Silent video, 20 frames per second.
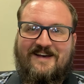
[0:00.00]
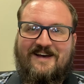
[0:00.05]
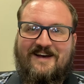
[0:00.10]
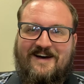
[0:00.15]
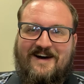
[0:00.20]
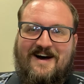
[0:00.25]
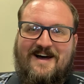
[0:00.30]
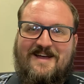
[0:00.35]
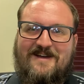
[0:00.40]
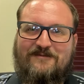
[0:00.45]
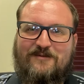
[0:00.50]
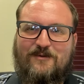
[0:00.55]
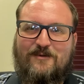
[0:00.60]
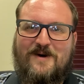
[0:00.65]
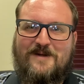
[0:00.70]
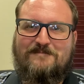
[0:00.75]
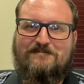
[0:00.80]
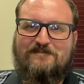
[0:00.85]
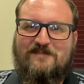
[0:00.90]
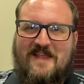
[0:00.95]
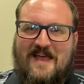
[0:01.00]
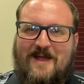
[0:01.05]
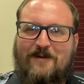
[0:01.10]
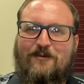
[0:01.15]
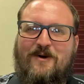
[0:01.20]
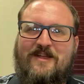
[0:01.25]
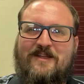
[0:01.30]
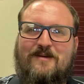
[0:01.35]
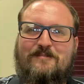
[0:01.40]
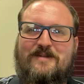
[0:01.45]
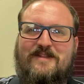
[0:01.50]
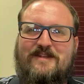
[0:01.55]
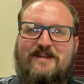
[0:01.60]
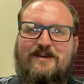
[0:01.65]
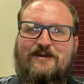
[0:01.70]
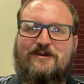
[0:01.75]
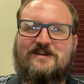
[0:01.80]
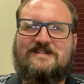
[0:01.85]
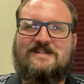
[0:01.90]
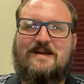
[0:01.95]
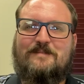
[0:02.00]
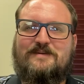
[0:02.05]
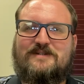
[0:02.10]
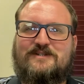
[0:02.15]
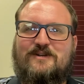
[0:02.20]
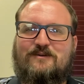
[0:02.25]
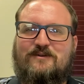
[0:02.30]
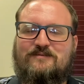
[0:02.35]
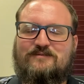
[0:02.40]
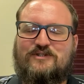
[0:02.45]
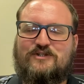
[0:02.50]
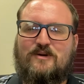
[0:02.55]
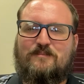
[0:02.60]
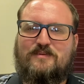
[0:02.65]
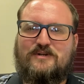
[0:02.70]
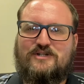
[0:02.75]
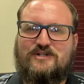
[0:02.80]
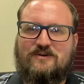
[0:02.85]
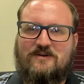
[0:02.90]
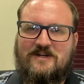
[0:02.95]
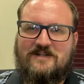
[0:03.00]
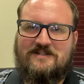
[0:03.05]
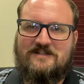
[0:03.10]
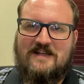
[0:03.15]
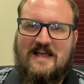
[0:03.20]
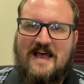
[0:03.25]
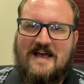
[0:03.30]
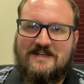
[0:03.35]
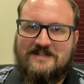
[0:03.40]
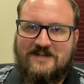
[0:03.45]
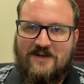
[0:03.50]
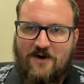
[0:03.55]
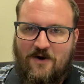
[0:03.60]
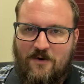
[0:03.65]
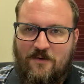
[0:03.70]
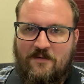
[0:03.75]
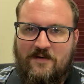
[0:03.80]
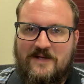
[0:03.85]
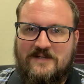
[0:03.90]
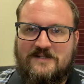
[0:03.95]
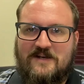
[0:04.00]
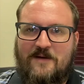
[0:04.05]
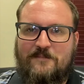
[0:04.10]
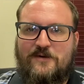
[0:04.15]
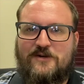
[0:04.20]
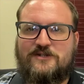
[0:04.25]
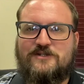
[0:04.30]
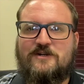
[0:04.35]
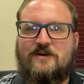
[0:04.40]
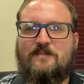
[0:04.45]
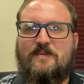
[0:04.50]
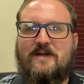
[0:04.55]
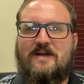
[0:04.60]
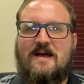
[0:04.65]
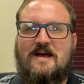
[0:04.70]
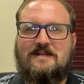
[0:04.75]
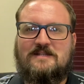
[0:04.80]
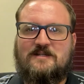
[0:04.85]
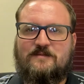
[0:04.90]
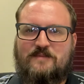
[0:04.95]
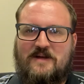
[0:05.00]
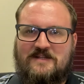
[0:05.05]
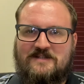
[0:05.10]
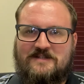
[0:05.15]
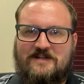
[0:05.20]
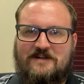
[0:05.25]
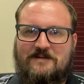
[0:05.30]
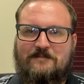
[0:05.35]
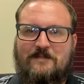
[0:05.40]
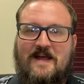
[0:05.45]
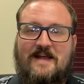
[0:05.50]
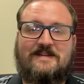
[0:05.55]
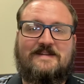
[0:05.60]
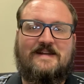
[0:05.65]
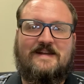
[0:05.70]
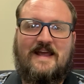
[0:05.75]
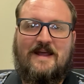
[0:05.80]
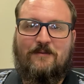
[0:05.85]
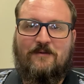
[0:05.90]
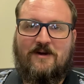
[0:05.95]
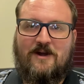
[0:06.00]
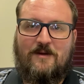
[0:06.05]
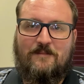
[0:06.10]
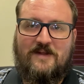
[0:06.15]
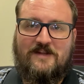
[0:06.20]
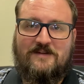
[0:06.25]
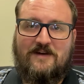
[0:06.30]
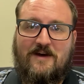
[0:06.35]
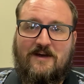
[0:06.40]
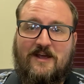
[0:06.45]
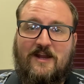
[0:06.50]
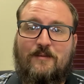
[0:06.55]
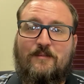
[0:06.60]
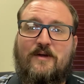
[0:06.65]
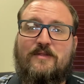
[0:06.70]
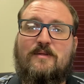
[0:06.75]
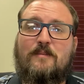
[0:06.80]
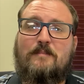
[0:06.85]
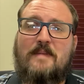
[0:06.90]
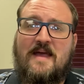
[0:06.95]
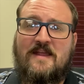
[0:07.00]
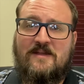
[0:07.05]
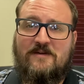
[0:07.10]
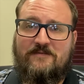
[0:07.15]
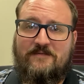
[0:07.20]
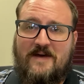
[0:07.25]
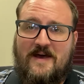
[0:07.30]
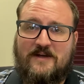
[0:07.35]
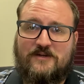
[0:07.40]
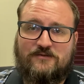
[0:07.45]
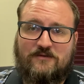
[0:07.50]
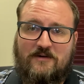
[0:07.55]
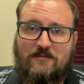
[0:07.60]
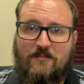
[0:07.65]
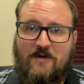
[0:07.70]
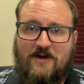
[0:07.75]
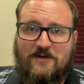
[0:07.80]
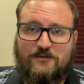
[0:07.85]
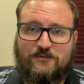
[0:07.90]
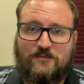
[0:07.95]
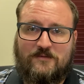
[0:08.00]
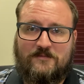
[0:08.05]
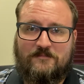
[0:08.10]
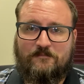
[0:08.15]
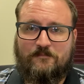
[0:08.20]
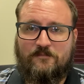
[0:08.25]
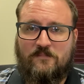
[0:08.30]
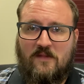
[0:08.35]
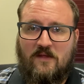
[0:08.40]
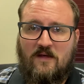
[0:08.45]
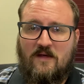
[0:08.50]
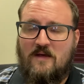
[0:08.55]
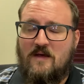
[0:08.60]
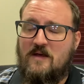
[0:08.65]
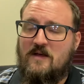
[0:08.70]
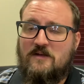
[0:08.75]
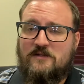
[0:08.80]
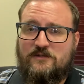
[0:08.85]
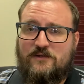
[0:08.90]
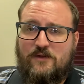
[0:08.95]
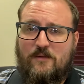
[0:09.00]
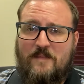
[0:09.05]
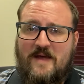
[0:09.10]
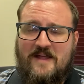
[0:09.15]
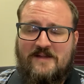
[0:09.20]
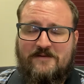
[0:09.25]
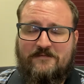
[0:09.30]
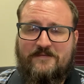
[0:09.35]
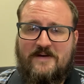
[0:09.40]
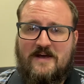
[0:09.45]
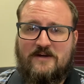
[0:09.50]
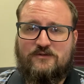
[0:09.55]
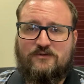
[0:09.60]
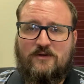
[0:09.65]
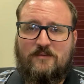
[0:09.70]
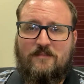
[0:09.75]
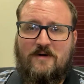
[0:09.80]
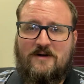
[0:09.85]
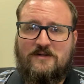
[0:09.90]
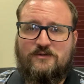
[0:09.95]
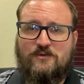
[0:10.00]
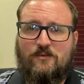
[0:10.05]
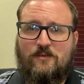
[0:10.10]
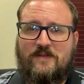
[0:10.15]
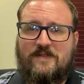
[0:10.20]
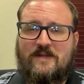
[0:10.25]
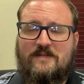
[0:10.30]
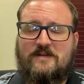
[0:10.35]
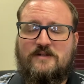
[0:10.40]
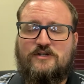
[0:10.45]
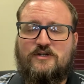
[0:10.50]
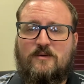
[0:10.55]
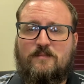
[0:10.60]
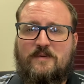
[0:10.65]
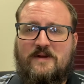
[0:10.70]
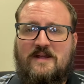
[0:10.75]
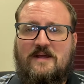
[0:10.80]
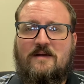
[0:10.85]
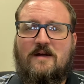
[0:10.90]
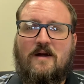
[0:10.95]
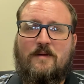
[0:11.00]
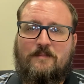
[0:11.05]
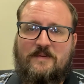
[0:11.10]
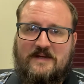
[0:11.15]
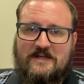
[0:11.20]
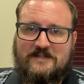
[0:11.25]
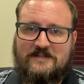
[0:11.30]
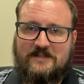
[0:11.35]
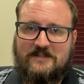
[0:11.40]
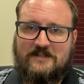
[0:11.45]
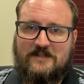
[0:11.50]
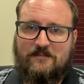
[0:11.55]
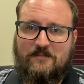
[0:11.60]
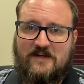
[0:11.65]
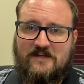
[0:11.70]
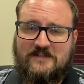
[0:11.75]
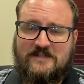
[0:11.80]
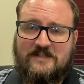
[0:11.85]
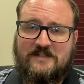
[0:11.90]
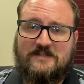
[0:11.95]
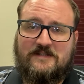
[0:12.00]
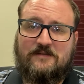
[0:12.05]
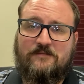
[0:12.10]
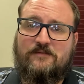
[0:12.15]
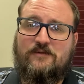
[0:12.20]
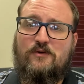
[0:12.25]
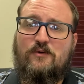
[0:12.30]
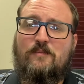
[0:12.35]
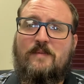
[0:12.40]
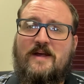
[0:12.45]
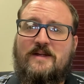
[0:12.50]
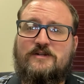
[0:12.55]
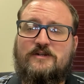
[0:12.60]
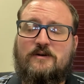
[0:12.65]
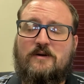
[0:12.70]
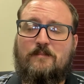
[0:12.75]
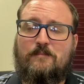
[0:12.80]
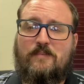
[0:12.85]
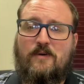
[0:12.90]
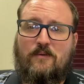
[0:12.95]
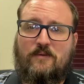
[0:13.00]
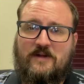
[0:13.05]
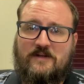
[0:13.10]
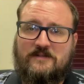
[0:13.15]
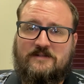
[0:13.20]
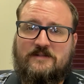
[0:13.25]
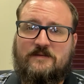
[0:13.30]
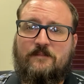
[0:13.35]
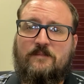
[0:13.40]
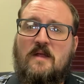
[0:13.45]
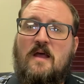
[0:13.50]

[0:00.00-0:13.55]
Hi everyone, and welcome to the newest episode of Sherpa Shorts. As always, I'm your Sherpa Guide Spencer, and today we're going to be talking about the manufacturing module. So the manufacturing module within the Sherpa ERP system consists of two major components: